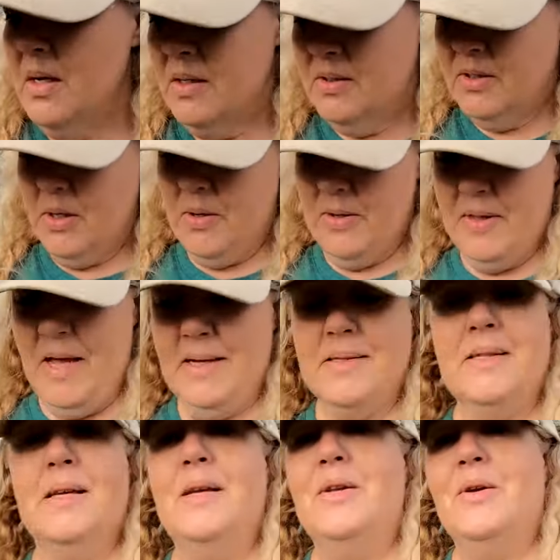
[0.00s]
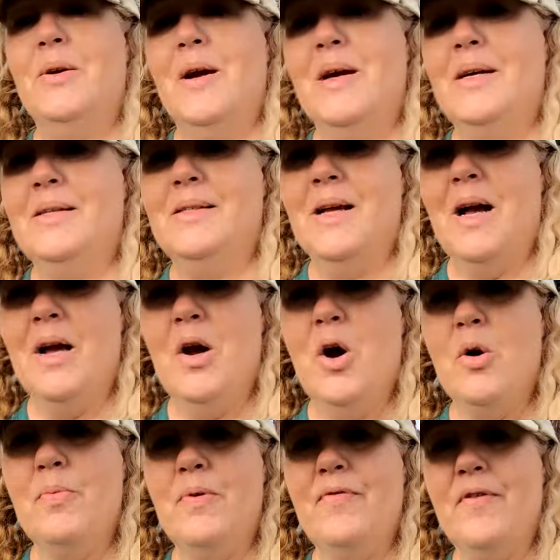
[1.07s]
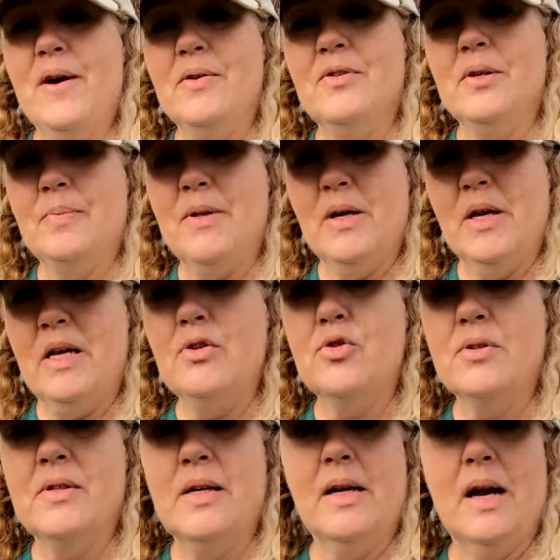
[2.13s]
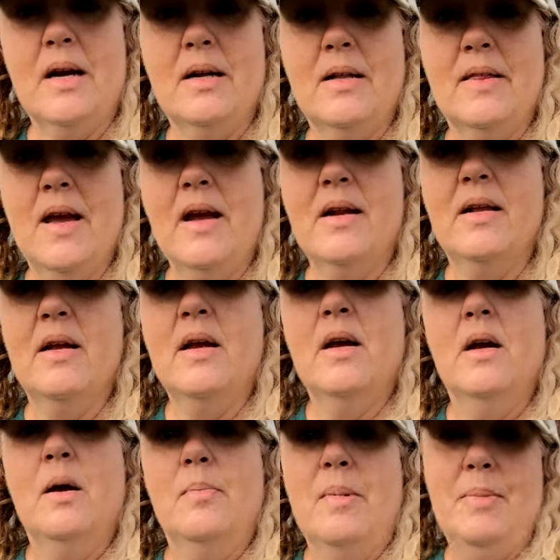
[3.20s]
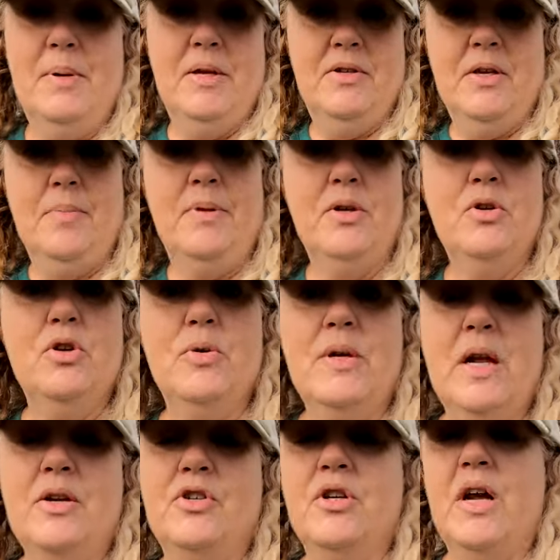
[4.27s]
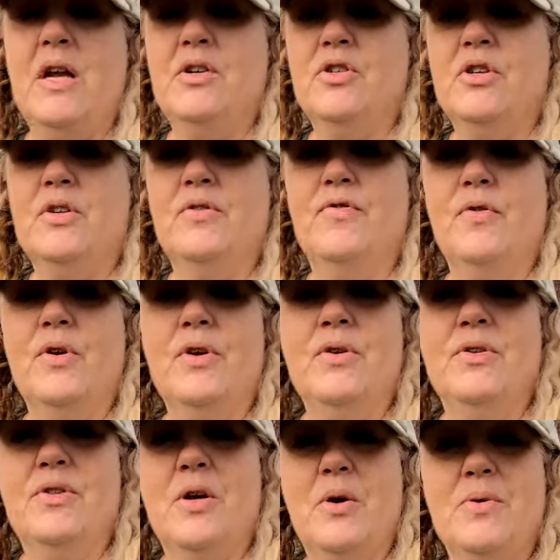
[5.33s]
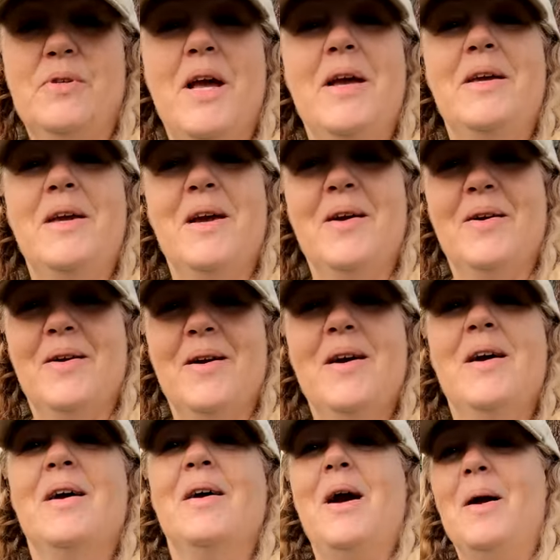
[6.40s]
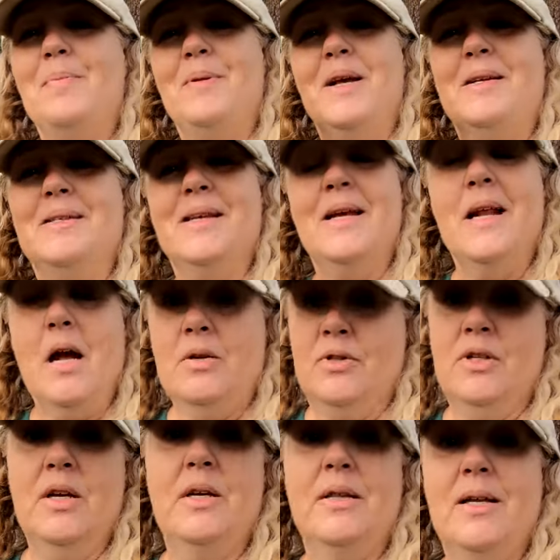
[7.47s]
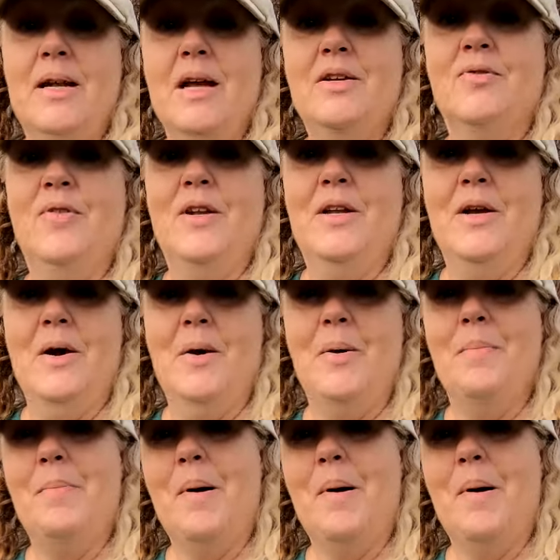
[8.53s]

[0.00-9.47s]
So that's it, you guys. I hope you found something interesting out of that. Maybe something new and educational for you. So take care. God bless. And I'll see you in the next video.